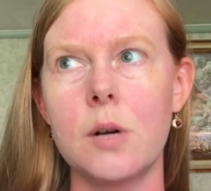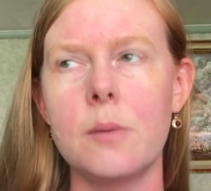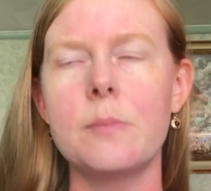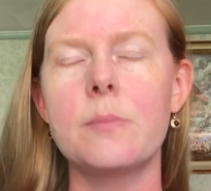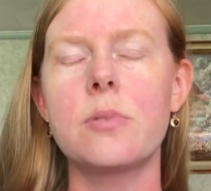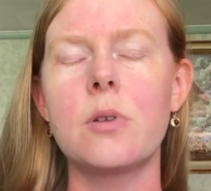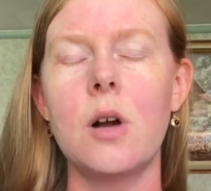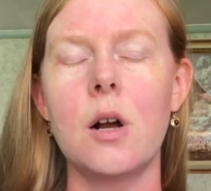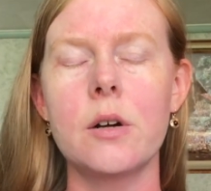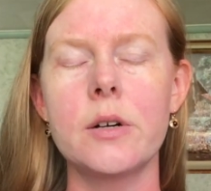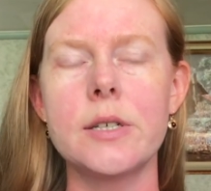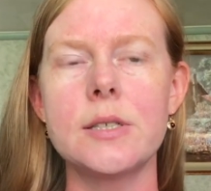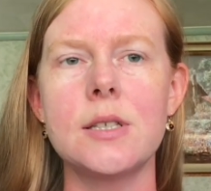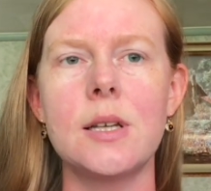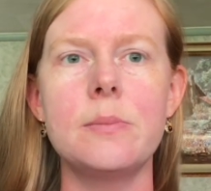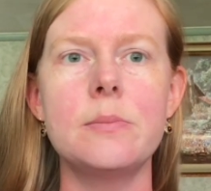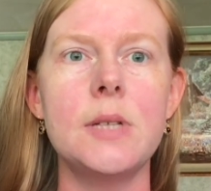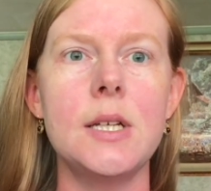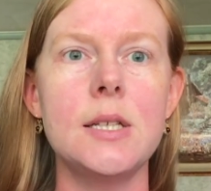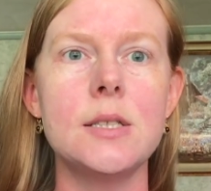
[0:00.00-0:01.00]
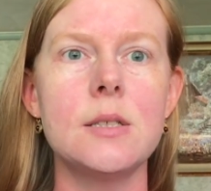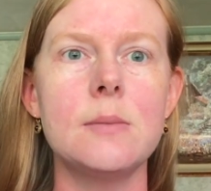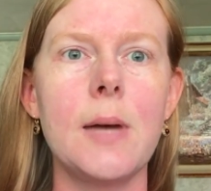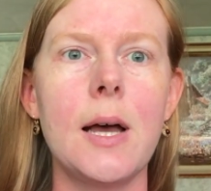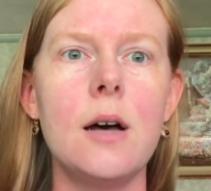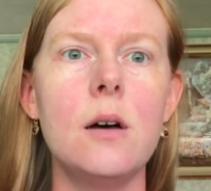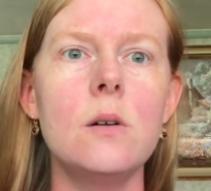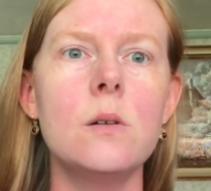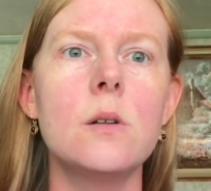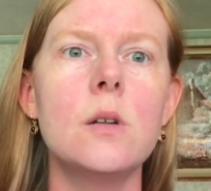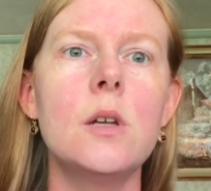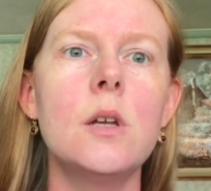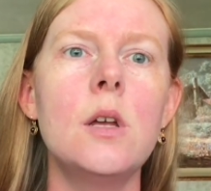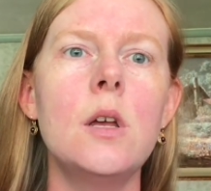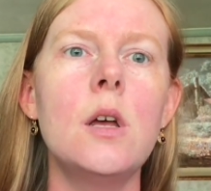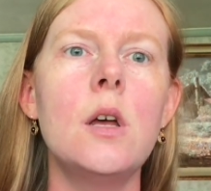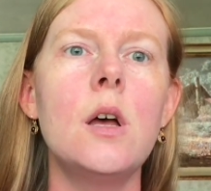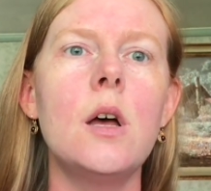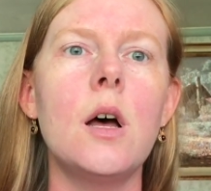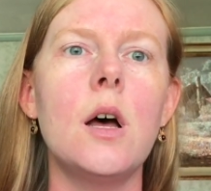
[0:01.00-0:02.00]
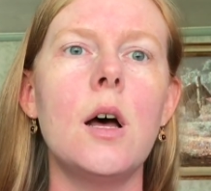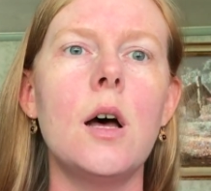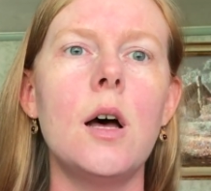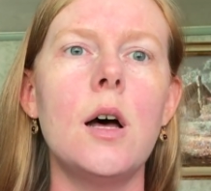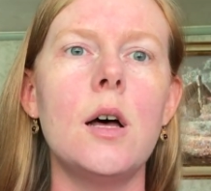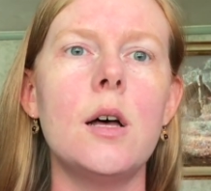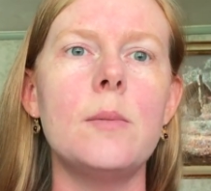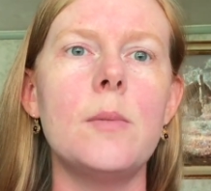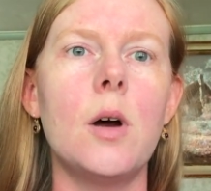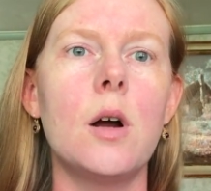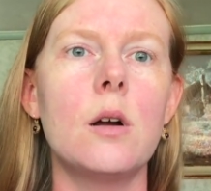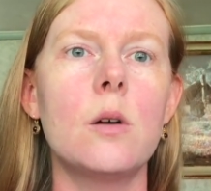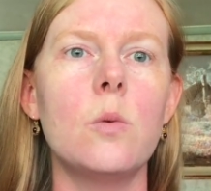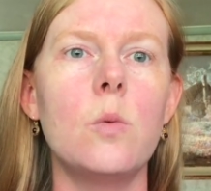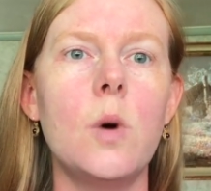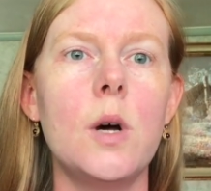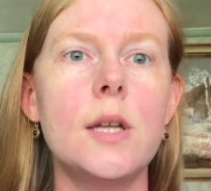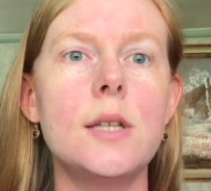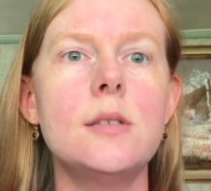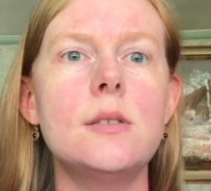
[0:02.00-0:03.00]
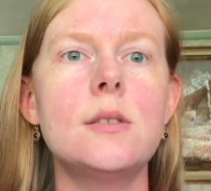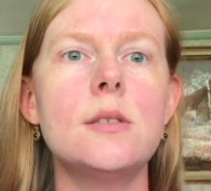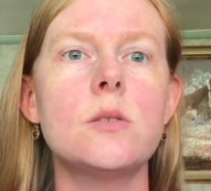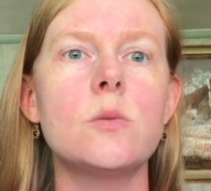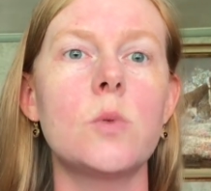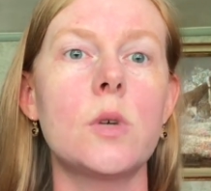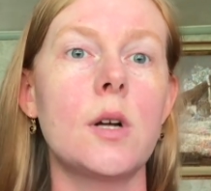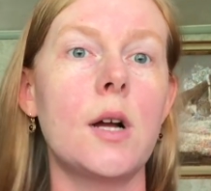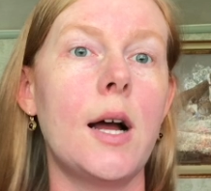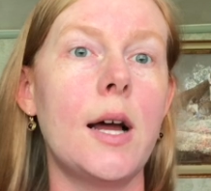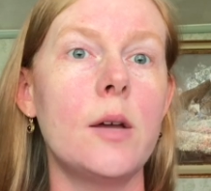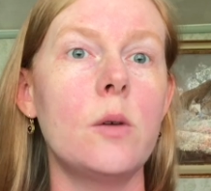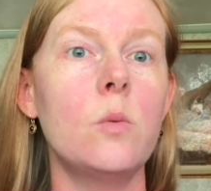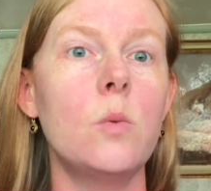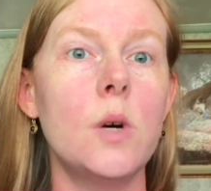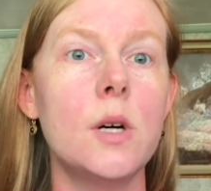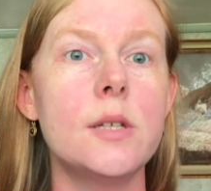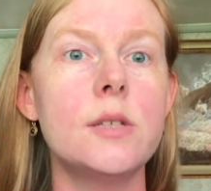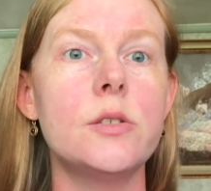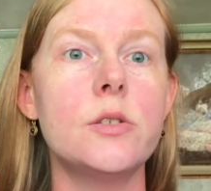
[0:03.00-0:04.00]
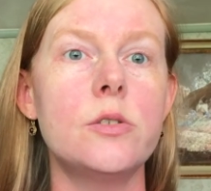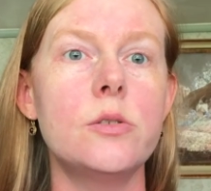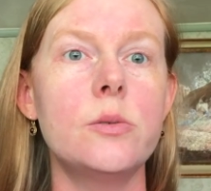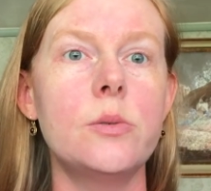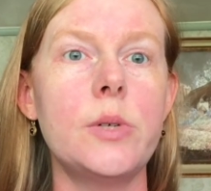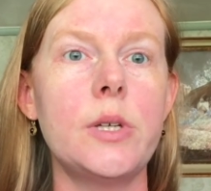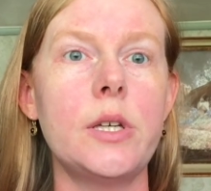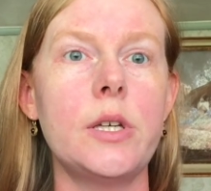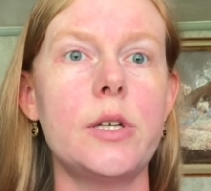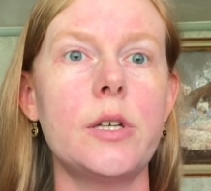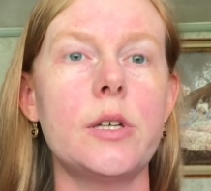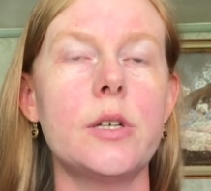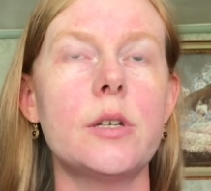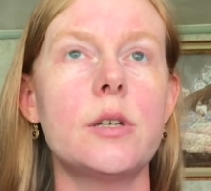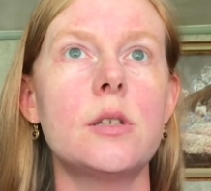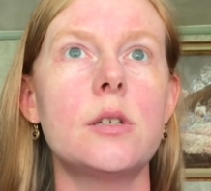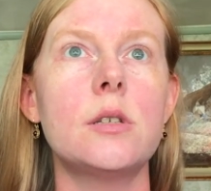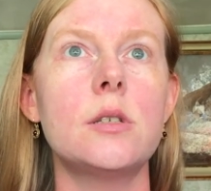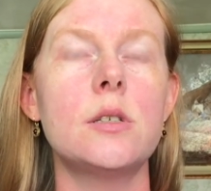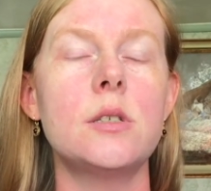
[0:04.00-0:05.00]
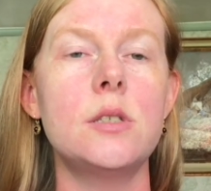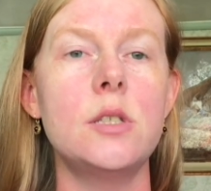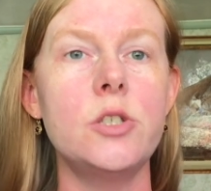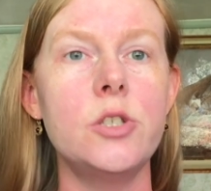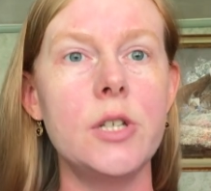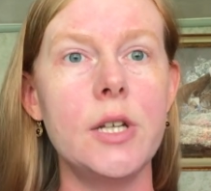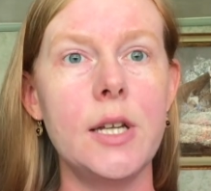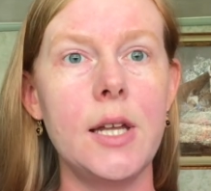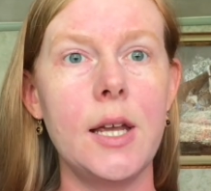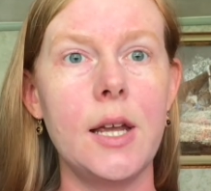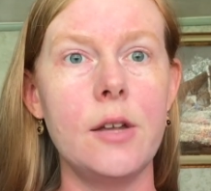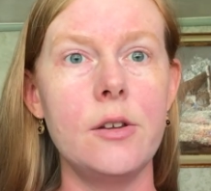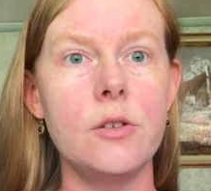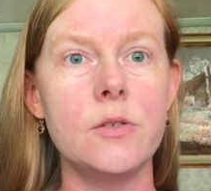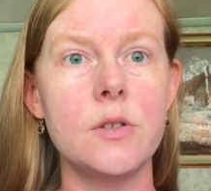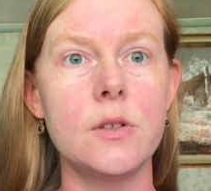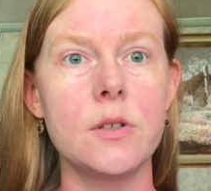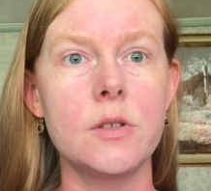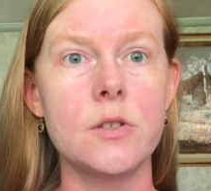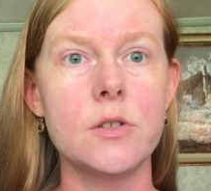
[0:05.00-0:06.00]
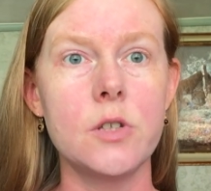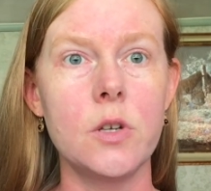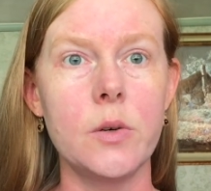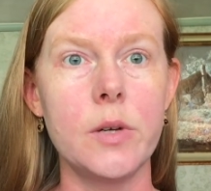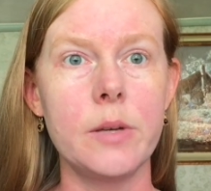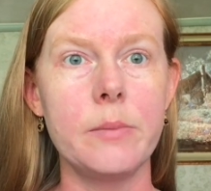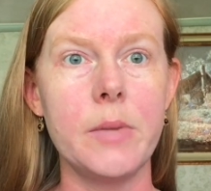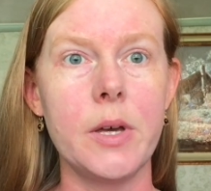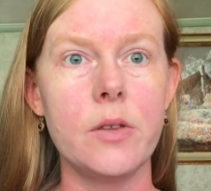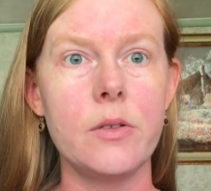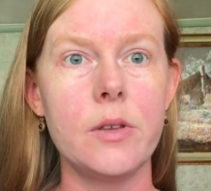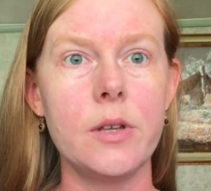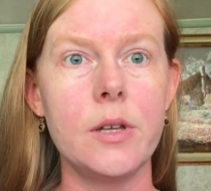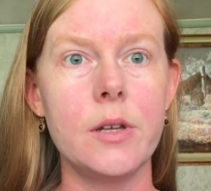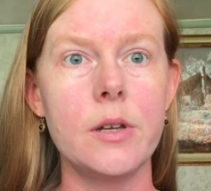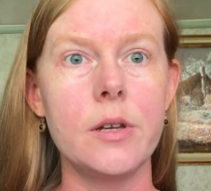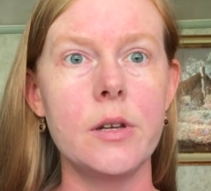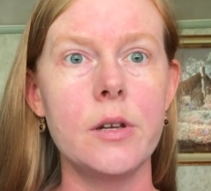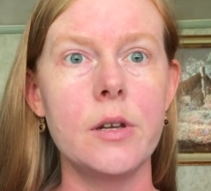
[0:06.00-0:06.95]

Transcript: progress updates about are ones where I was doing stitching in hand using the sewing method.